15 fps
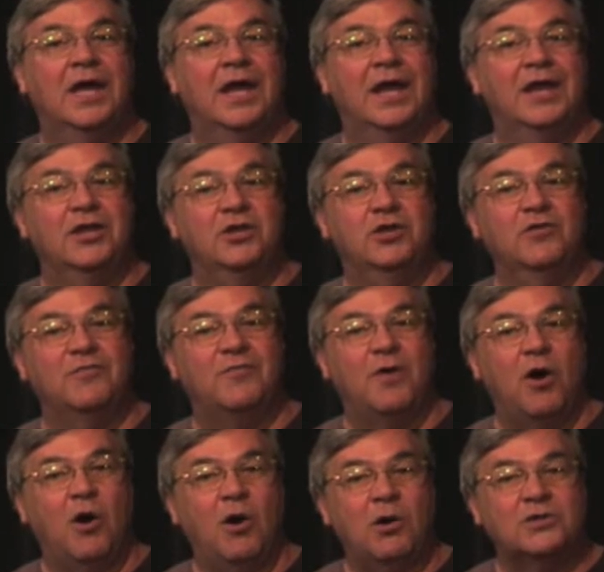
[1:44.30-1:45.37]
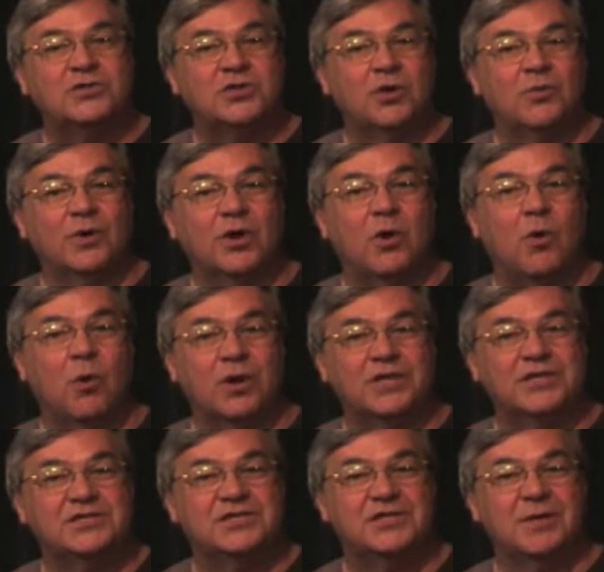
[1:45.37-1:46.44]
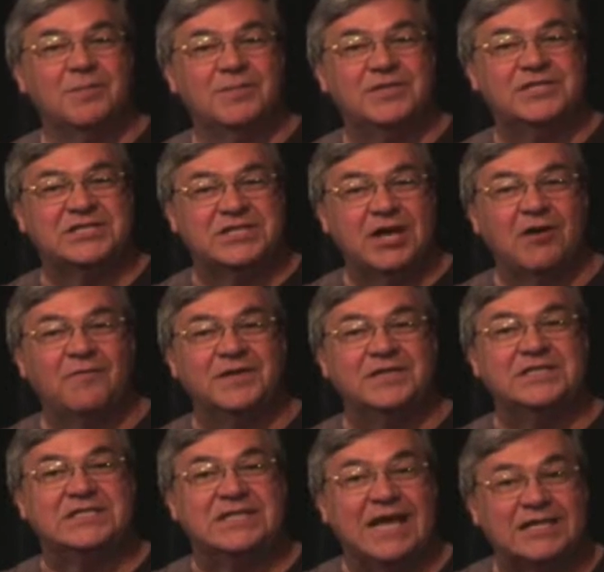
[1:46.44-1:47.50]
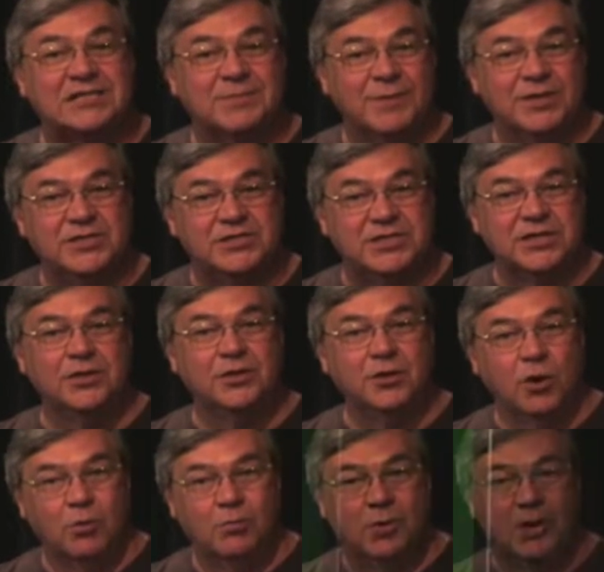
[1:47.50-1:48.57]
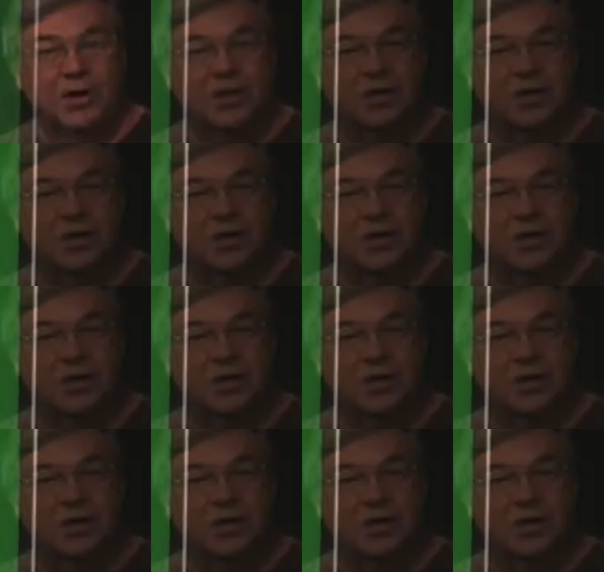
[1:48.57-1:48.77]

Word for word: You've also recorded some self assessments in the notebook,